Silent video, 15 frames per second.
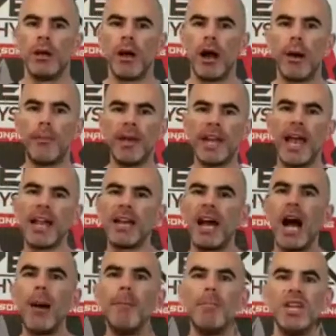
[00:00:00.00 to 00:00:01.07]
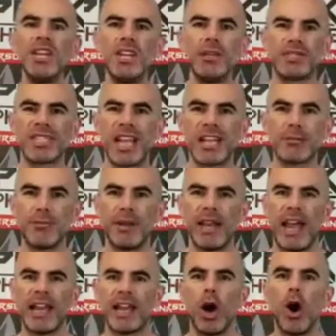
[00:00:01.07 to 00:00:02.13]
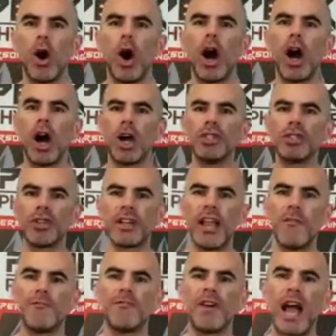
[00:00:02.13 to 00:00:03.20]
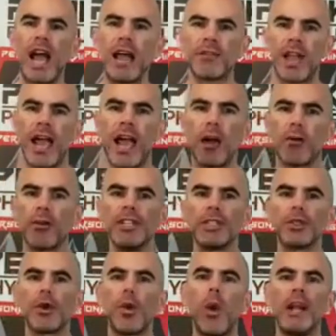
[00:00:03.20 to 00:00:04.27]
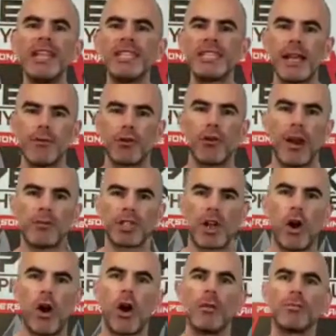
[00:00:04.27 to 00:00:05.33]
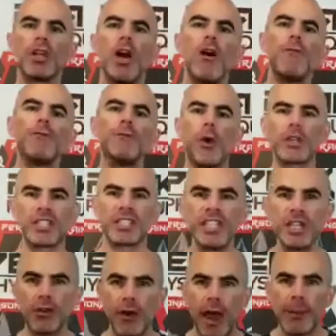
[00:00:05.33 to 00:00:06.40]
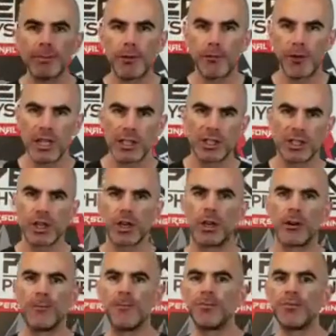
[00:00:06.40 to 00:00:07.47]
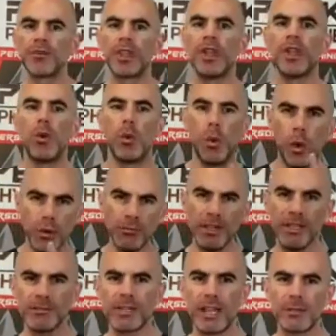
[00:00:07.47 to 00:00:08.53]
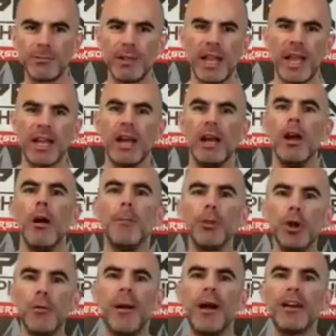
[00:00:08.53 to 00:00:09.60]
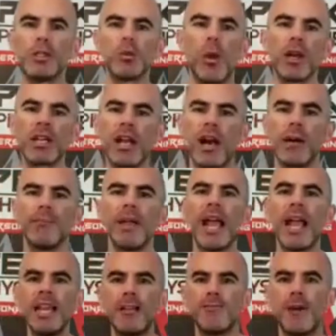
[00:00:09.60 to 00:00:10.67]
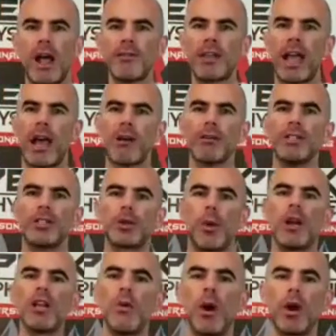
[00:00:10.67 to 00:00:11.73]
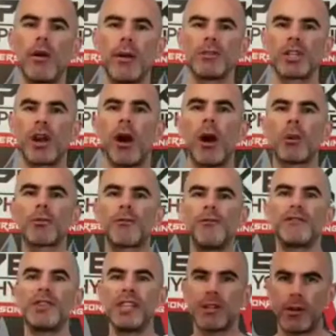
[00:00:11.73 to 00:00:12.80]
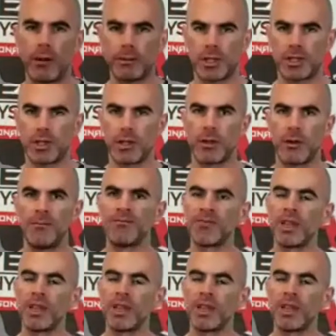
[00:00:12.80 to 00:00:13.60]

A banana, a medium-sized banana, one hundred five calories, twenty-seven grams of carbs, fourteen grams of freaking sugar. One medium-sized banana. Blueberries, one cup, eighty-five calories, twenty-one grams of carbs, fifteen grams of sugar.